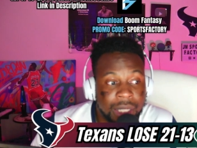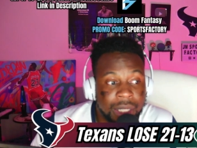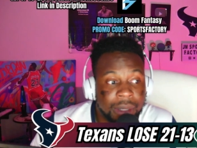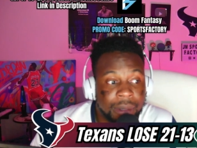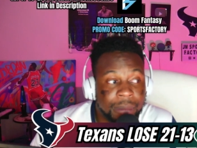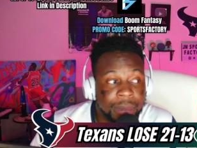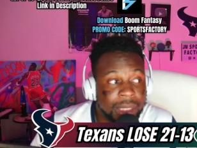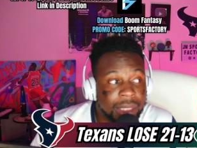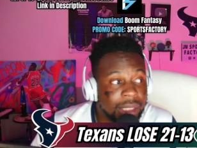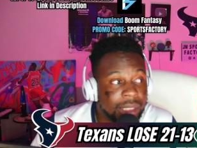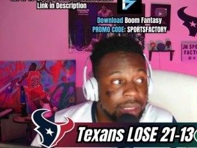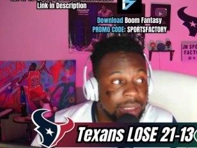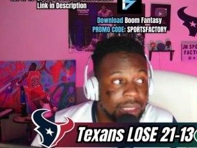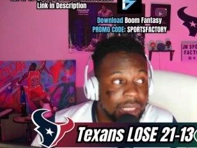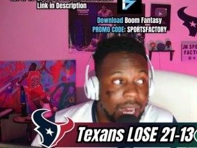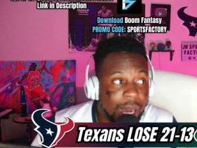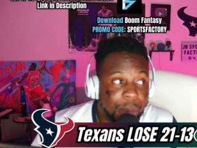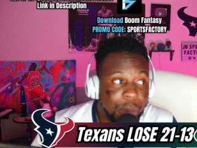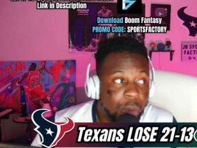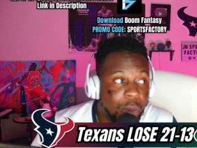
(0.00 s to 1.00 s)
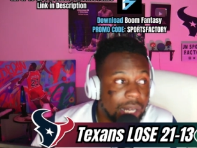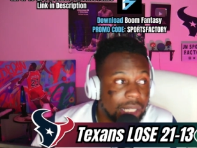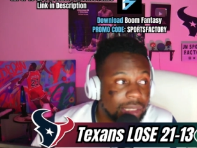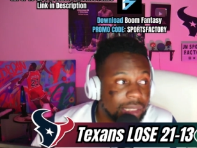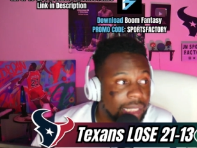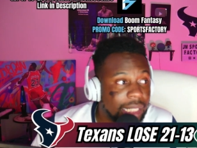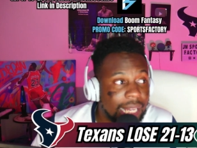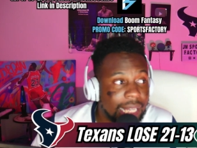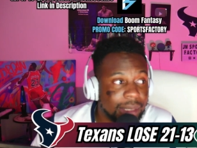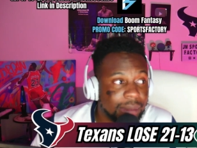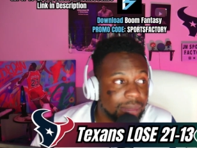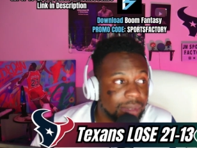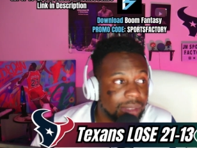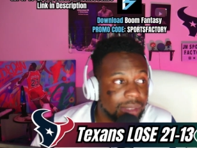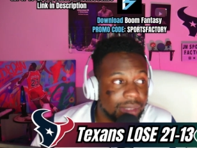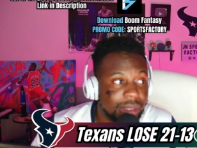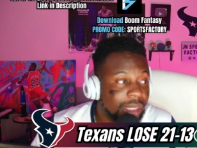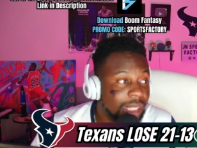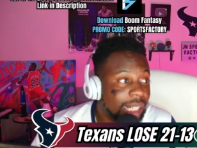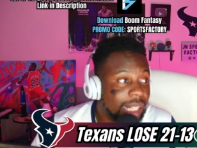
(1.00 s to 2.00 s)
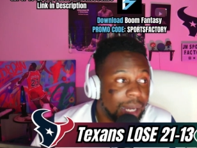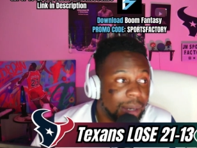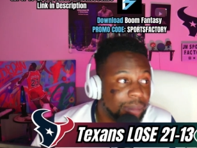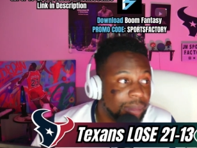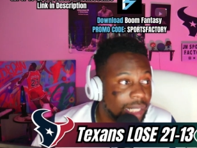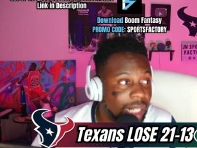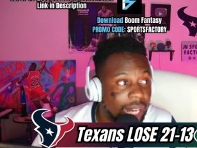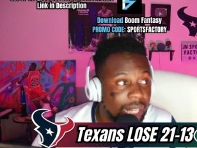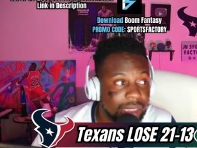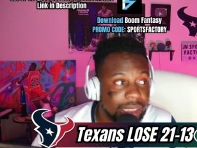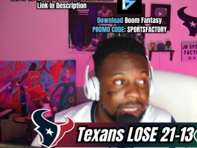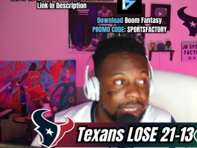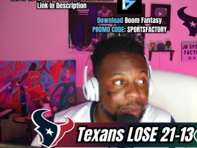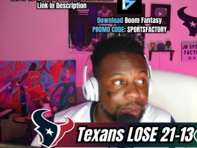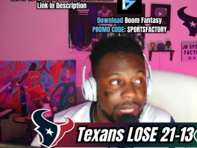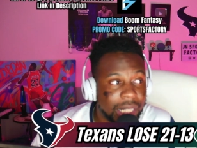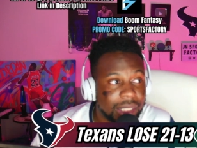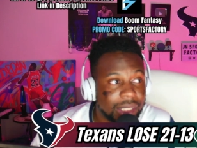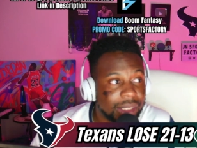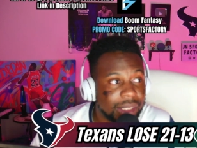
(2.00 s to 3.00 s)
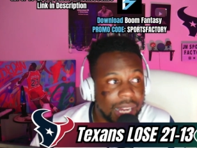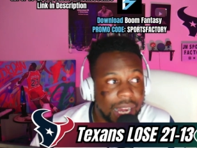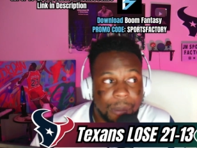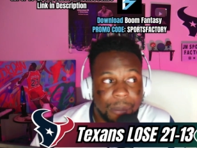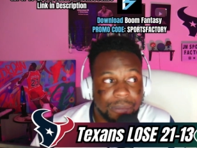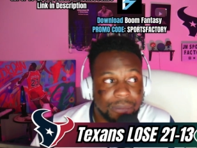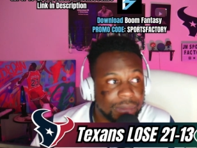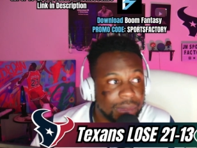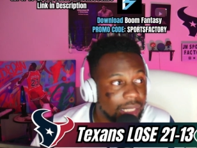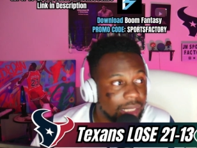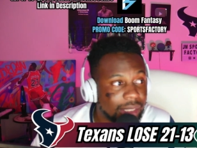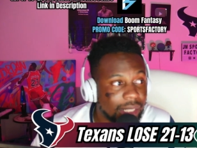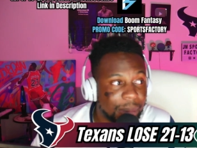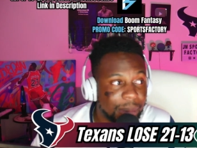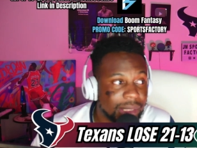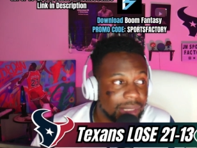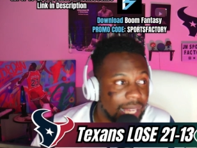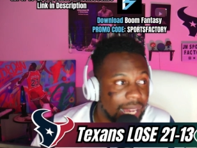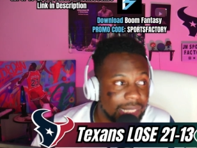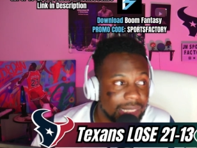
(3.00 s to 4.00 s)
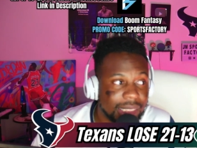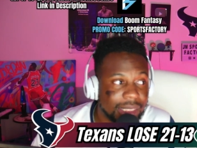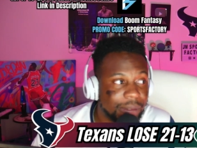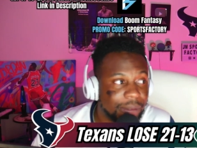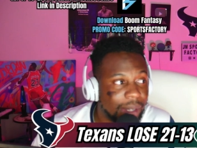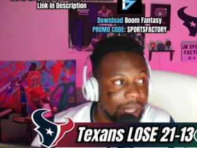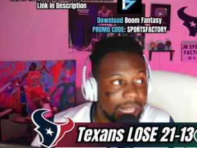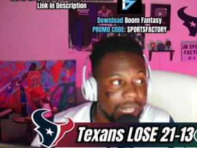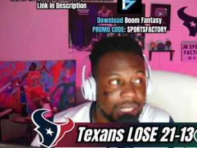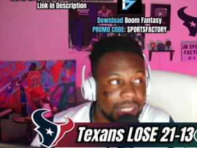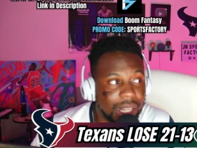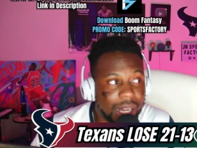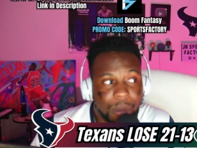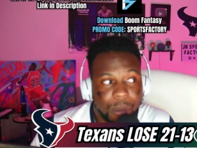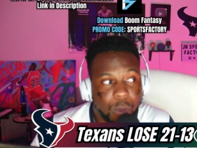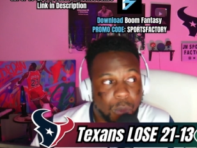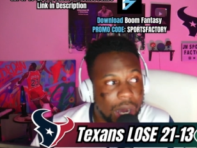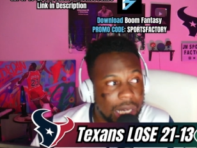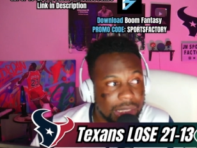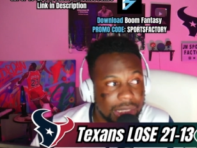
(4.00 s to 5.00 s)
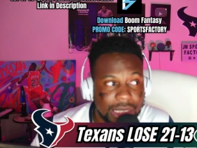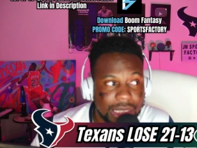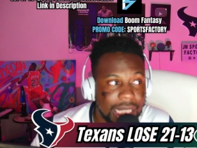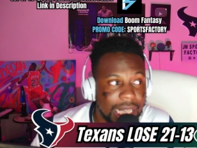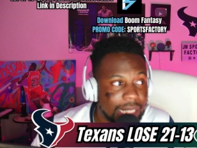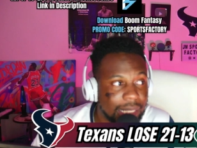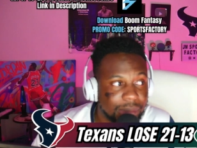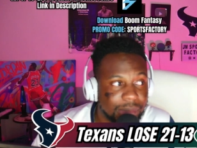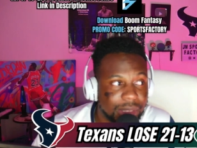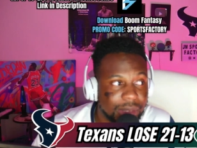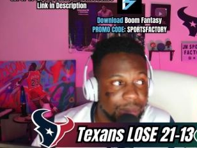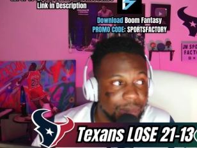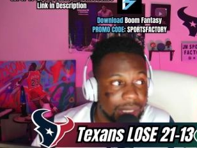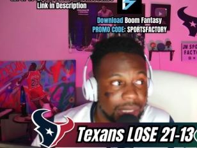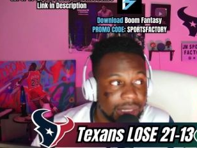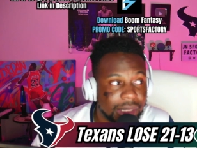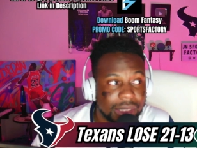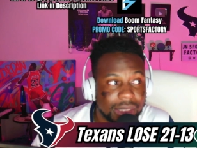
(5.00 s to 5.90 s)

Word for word: Because I'm gonna watch the games. Like I'm a content creator. I'm is I'm a Texan fan. I'm gonna watch the games, but